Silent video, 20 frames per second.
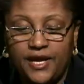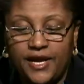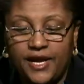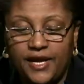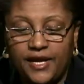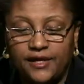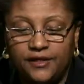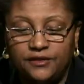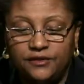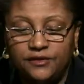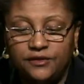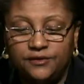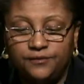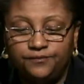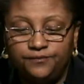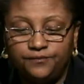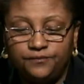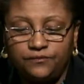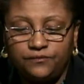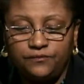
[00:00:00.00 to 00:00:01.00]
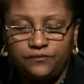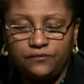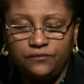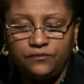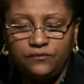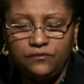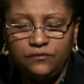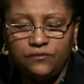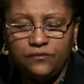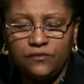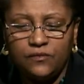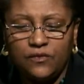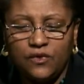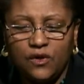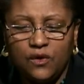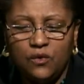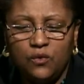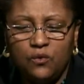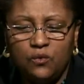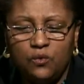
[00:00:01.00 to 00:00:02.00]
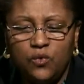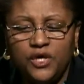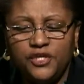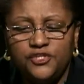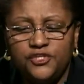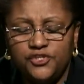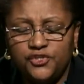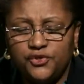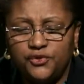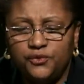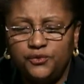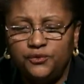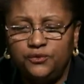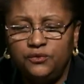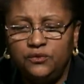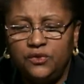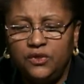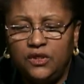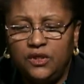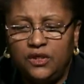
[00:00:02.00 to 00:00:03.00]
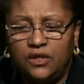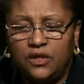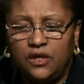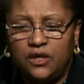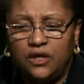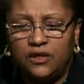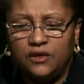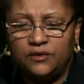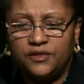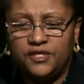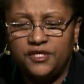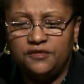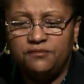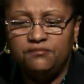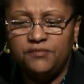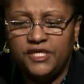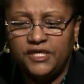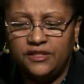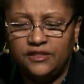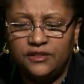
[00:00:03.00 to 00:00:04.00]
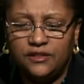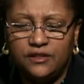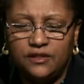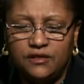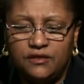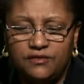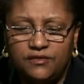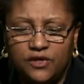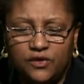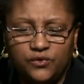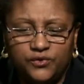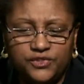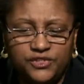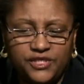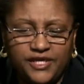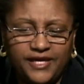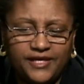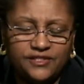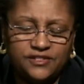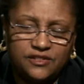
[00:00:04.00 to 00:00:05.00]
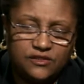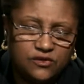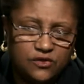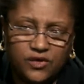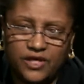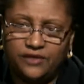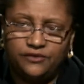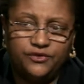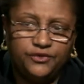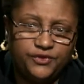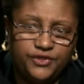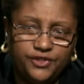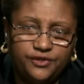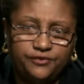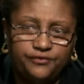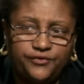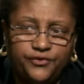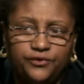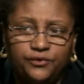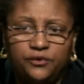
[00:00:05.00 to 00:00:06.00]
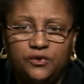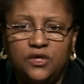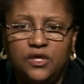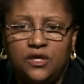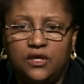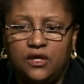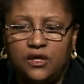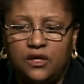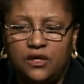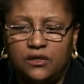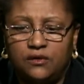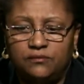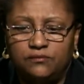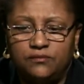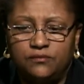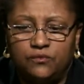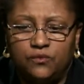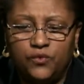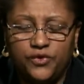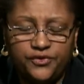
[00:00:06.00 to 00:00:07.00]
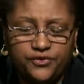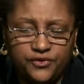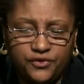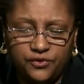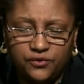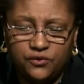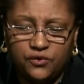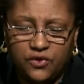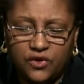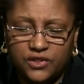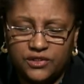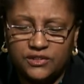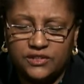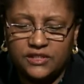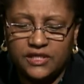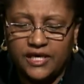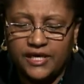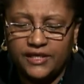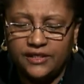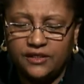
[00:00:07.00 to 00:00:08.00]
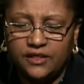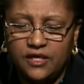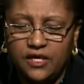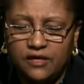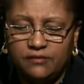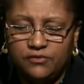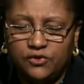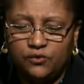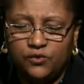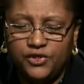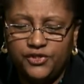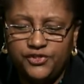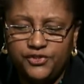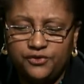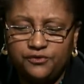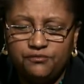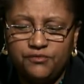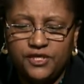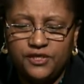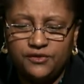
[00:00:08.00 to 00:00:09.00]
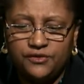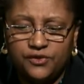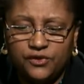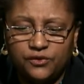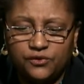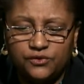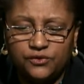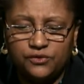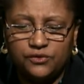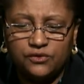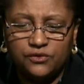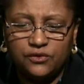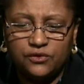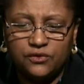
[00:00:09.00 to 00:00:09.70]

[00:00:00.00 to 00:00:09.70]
And once you uh, can meet those tests, they'll go out and do an interview um, with you on site, but once you meet those